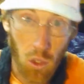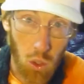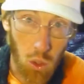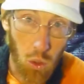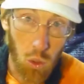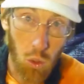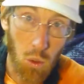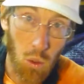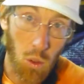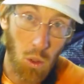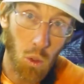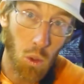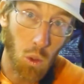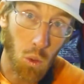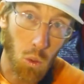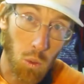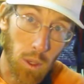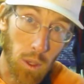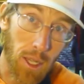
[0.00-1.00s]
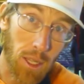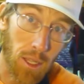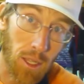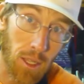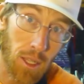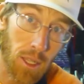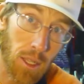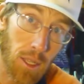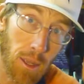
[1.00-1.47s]
you
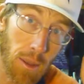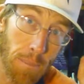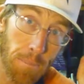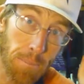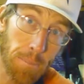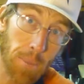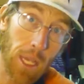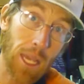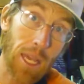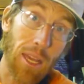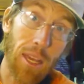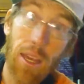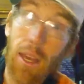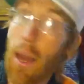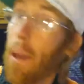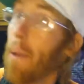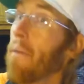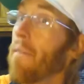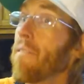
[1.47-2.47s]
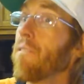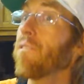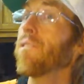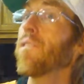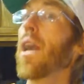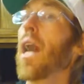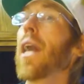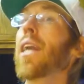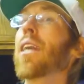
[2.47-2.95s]
will be
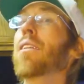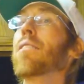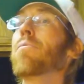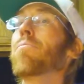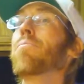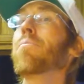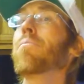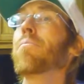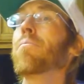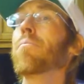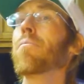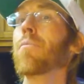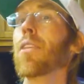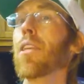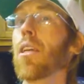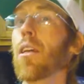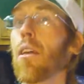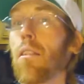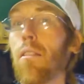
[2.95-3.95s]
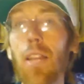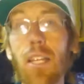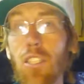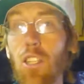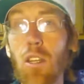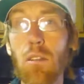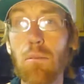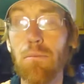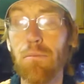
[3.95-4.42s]
fine.
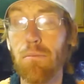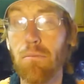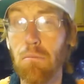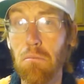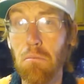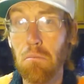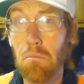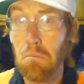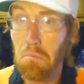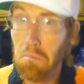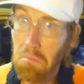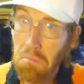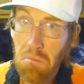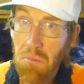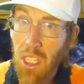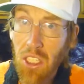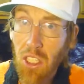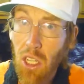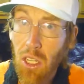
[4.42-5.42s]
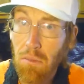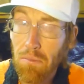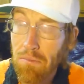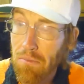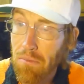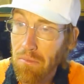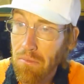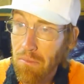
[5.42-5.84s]
That's all. That's all.